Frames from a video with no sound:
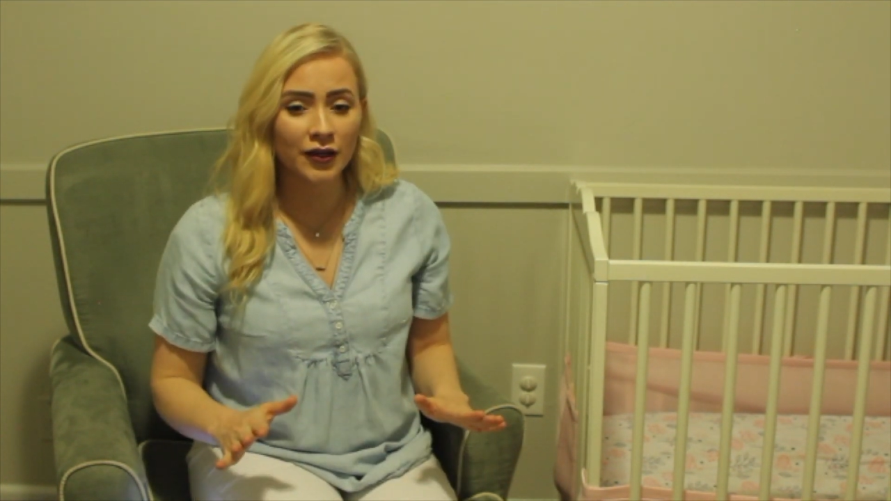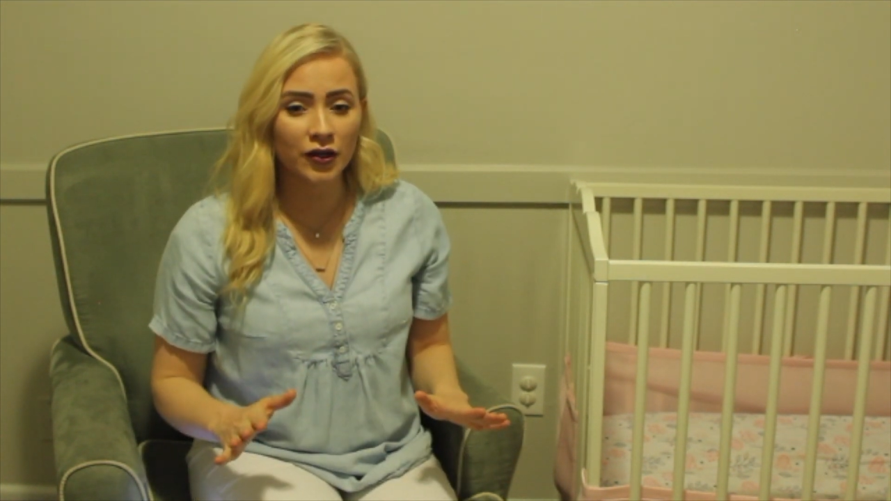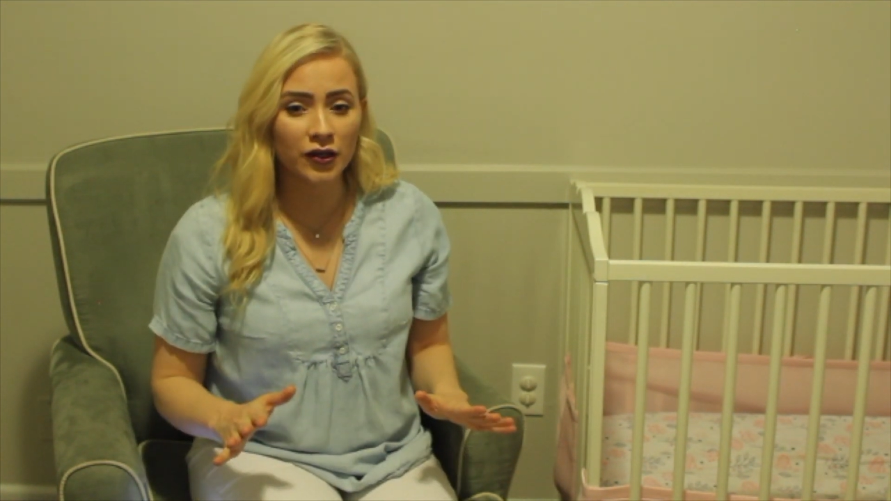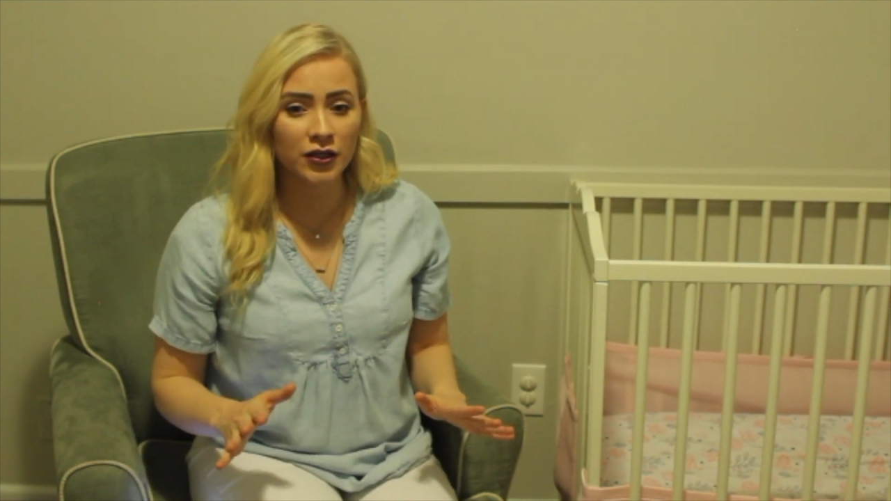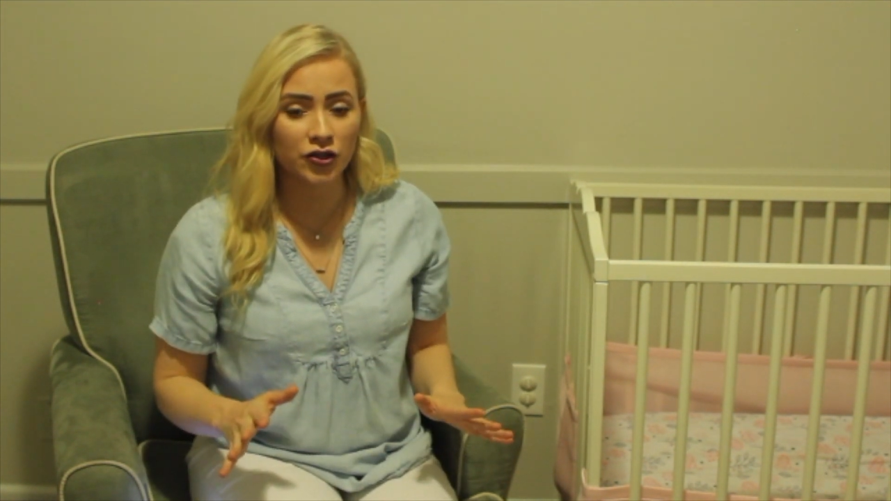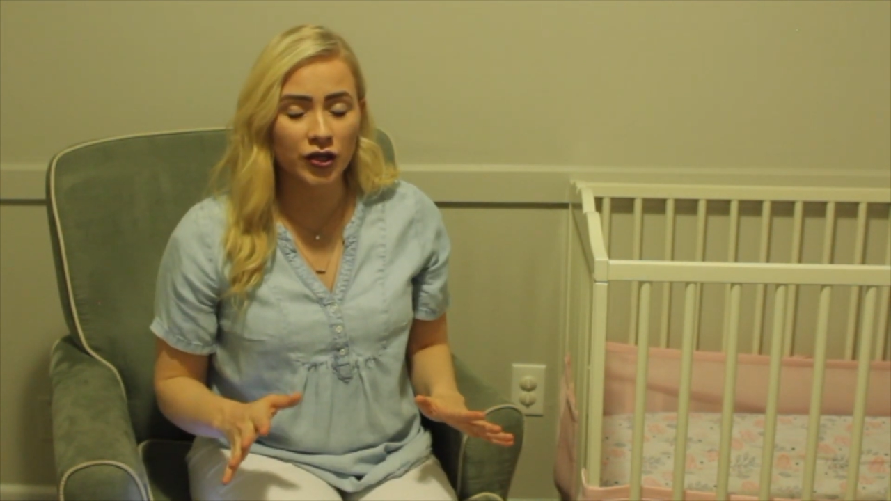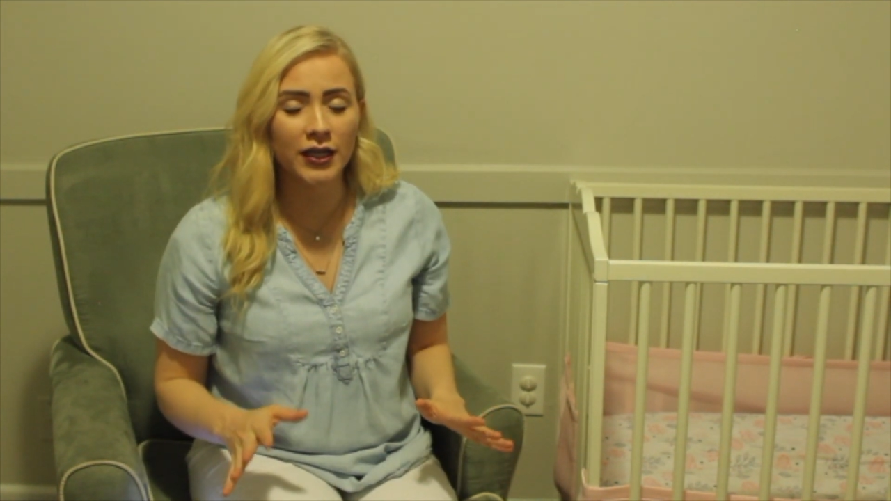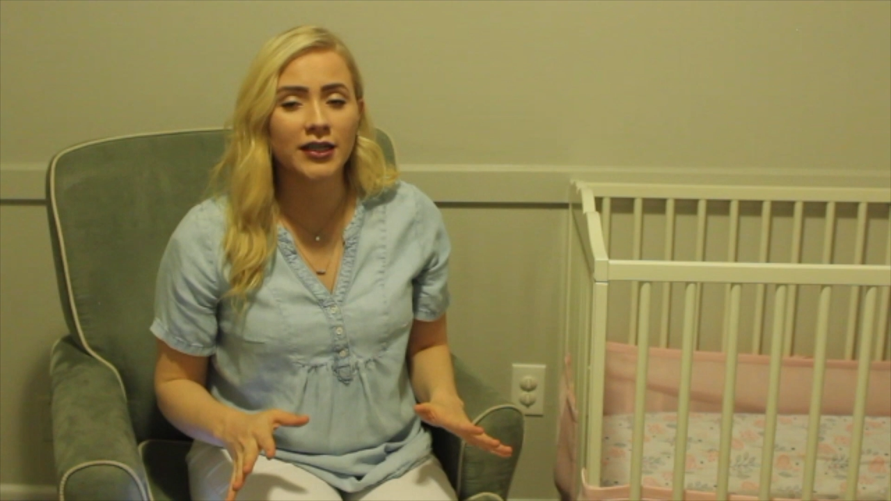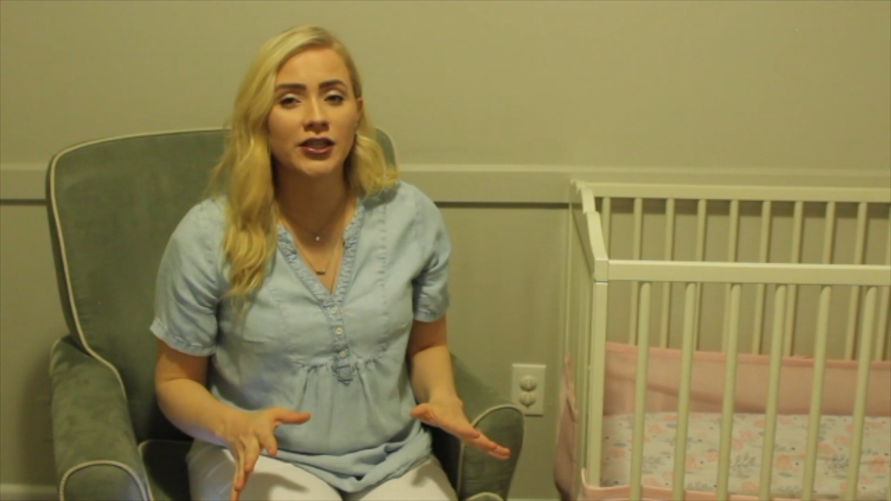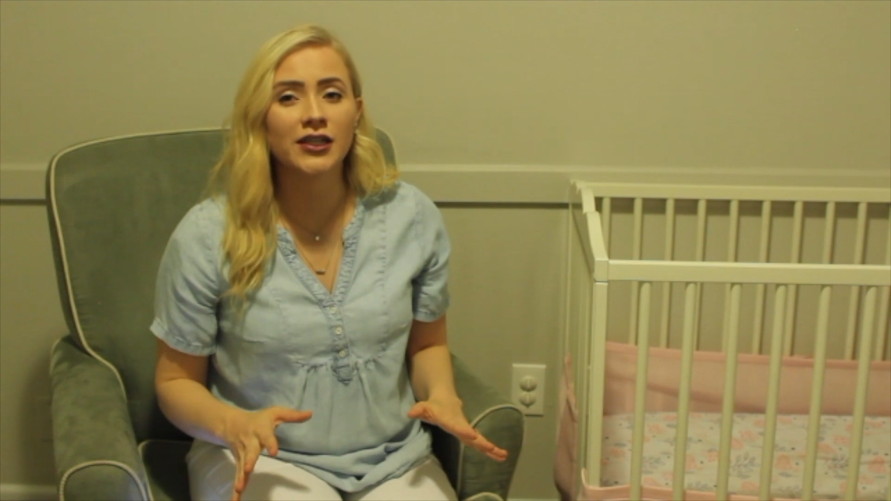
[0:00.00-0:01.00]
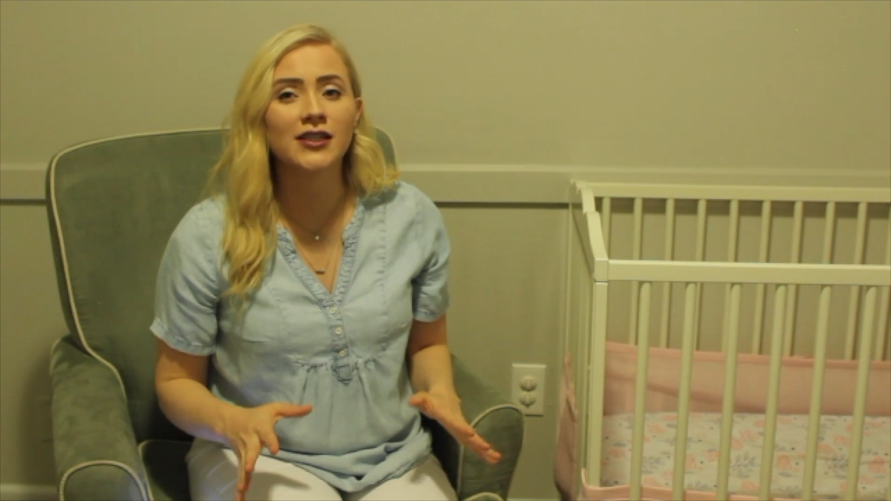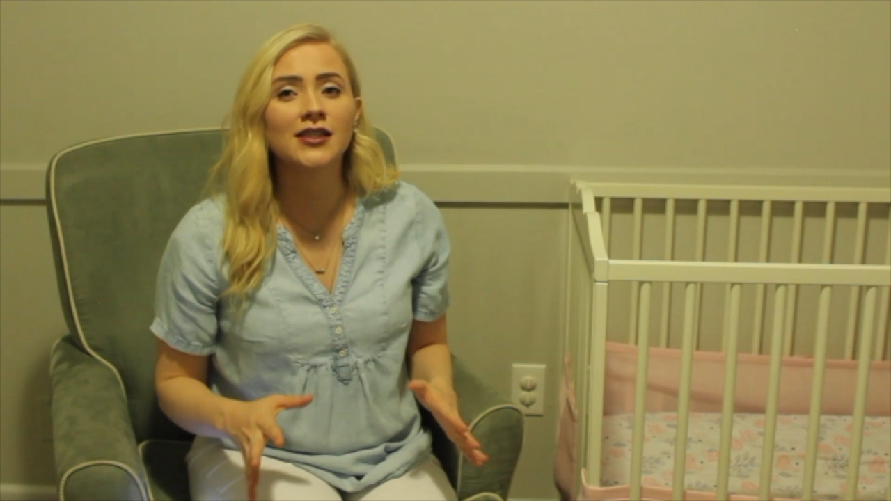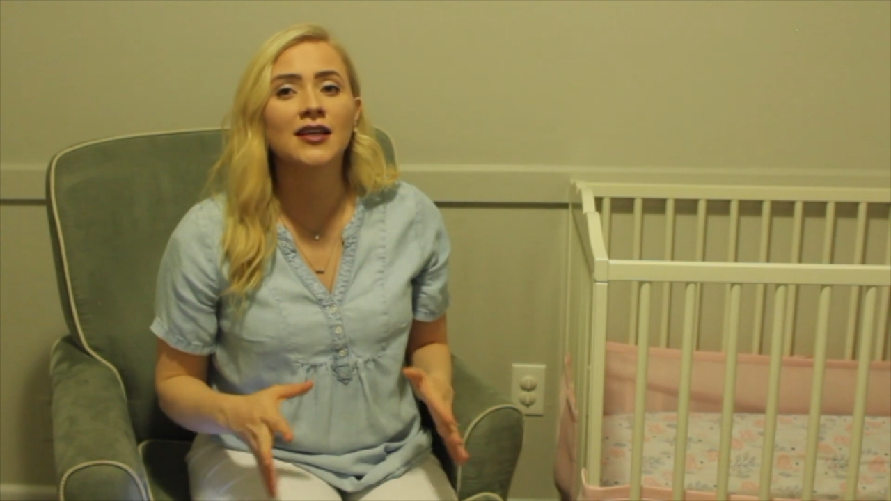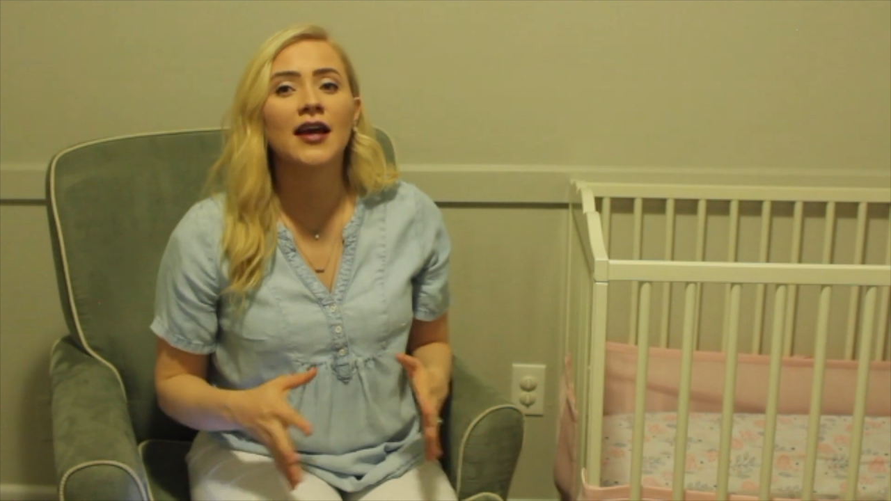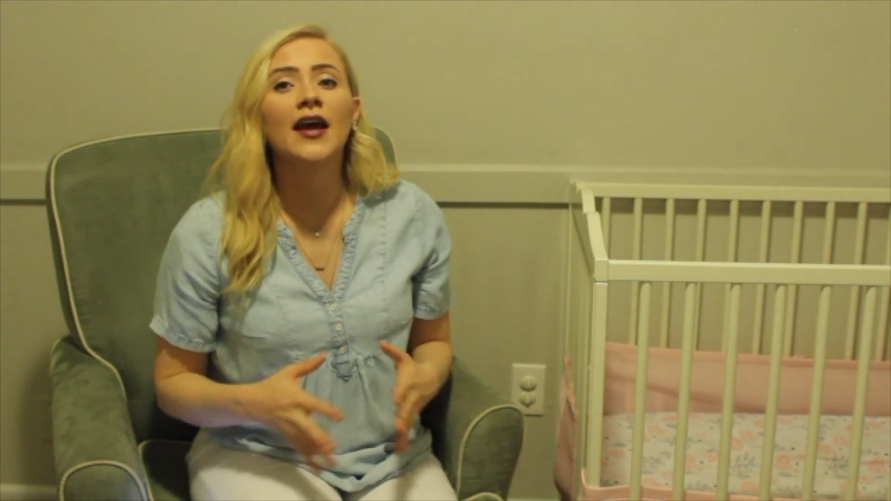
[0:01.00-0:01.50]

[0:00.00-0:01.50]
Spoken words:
your contractions